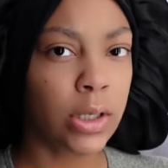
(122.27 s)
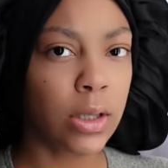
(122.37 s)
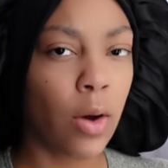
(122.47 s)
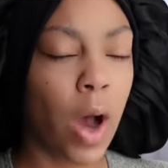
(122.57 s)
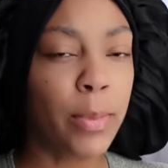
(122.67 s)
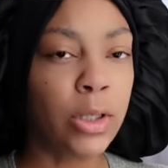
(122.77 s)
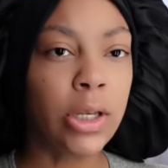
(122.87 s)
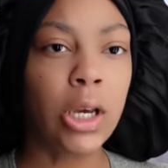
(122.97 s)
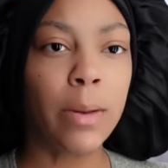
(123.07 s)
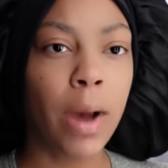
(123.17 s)
so I'm
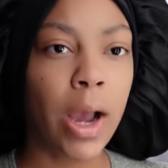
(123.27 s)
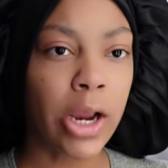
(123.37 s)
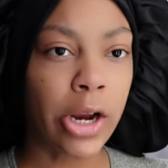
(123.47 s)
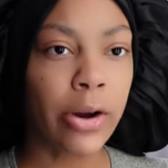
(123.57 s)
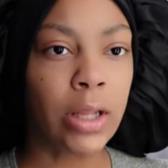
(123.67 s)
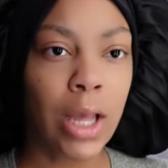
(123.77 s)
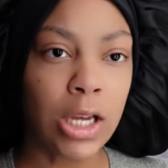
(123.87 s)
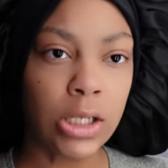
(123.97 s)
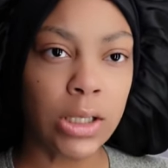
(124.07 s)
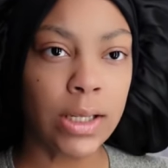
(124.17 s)
only getting my hair and
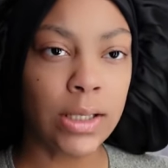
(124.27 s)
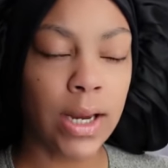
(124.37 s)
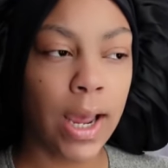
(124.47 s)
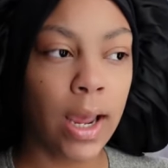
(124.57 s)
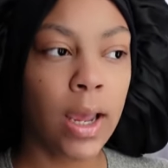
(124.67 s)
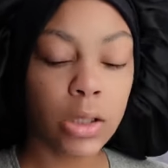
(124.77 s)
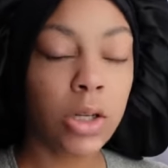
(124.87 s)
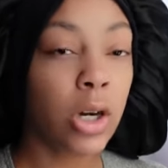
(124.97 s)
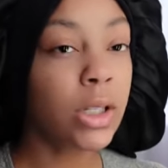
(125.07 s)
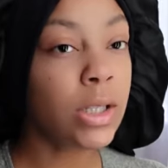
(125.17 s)
lashes done today it's
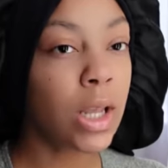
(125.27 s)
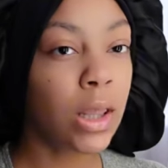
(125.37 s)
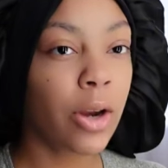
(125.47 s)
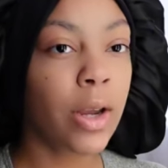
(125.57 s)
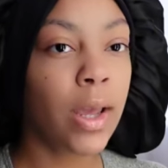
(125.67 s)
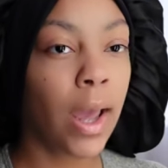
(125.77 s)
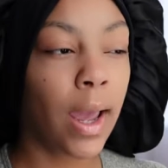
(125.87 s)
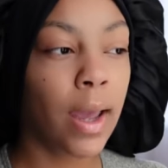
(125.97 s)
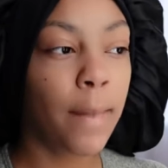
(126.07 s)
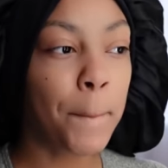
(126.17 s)
currently
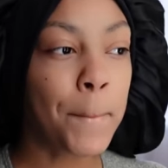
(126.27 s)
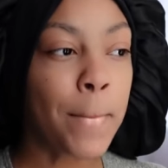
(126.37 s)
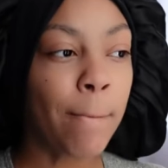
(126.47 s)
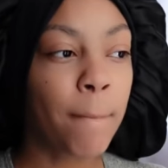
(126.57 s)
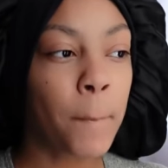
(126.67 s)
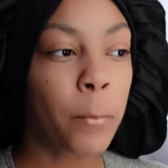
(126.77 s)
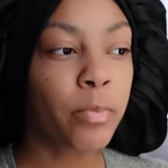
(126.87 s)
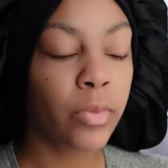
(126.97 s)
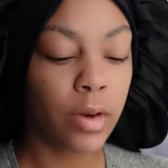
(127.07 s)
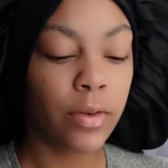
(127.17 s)
10:38
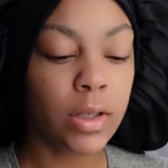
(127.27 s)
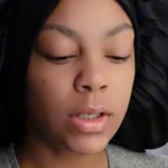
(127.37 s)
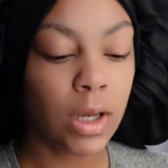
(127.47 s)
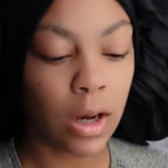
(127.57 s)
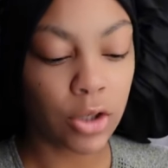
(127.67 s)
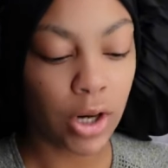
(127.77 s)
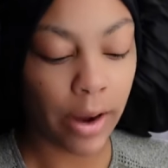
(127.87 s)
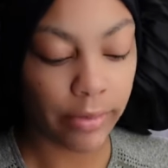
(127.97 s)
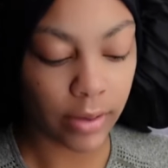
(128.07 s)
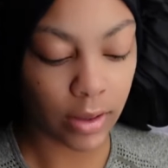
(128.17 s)
I'm finna see how
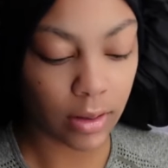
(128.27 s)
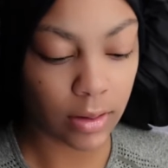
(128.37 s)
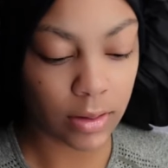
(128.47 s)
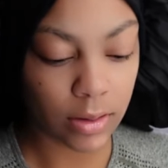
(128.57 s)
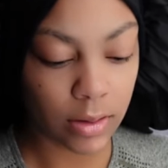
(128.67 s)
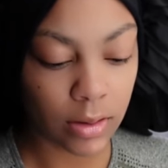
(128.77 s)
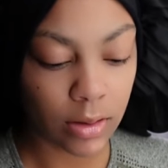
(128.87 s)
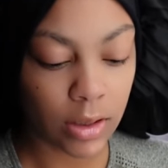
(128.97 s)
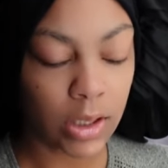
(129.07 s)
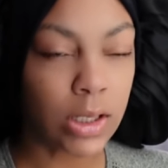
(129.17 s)
traffic is
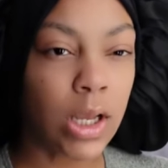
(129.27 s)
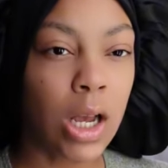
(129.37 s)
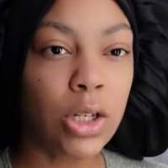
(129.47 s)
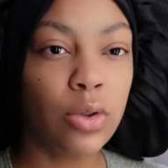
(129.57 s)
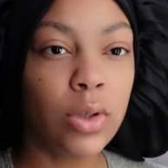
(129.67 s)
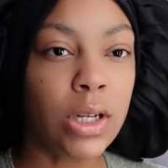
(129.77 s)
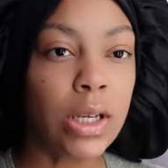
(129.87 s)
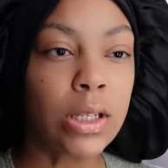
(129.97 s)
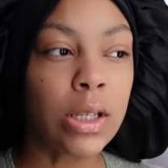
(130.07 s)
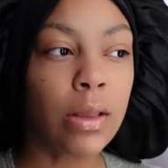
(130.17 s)
because I do need to
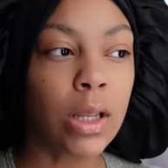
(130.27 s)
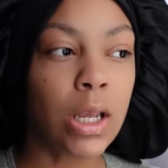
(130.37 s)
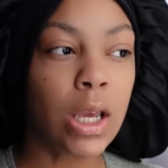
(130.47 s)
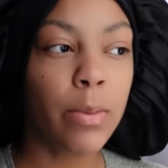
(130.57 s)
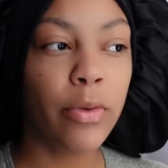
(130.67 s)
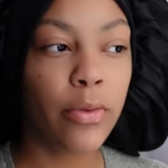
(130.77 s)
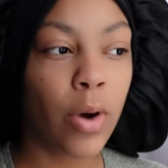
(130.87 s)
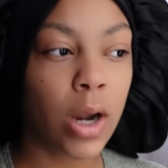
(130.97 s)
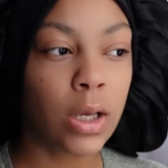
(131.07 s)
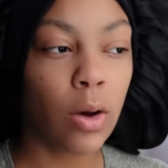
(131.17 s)
get something to eat before
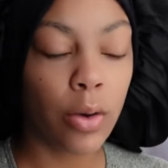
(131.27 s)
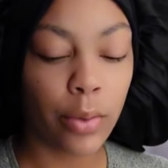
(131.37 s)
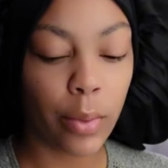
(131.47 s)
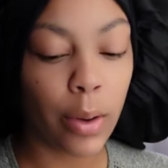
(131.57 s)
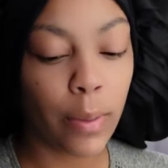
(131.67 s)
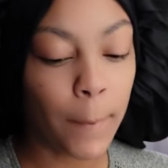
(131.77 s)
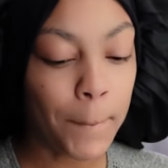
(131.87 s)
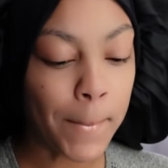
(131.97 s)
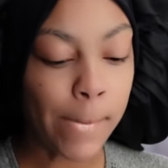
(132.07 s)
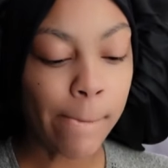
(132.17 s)
I get on a road.
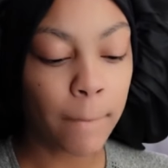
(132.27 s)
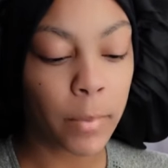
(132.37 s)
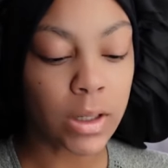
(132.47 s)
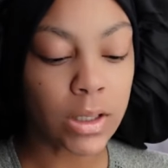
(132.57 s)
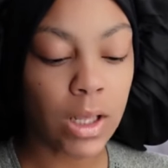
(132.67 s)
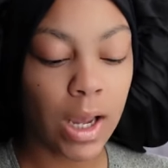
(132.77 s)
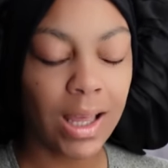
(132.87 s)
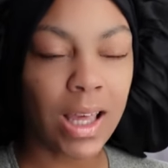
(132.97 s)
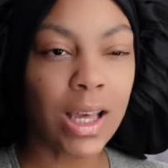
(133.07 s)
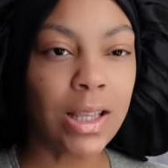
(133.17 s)
But it's like
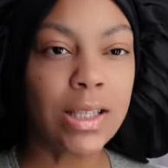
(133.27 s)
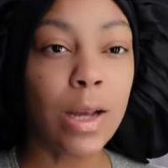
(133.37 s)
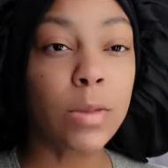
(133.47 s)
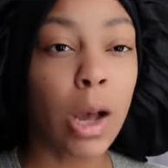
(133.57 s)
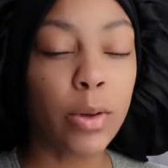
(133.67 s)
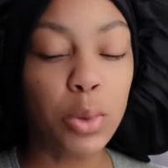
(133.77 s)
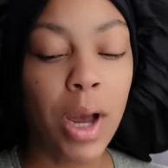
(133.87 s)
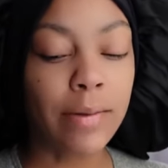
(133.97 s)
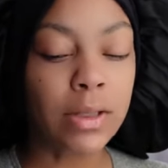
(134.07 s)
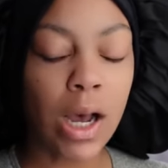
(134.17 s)
at the same time, do I
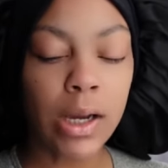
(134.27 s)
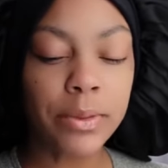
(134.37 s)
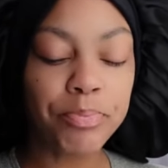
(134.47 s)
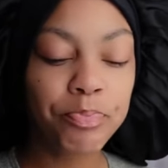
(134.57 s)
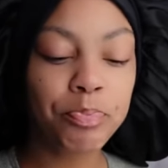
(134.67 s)
have time?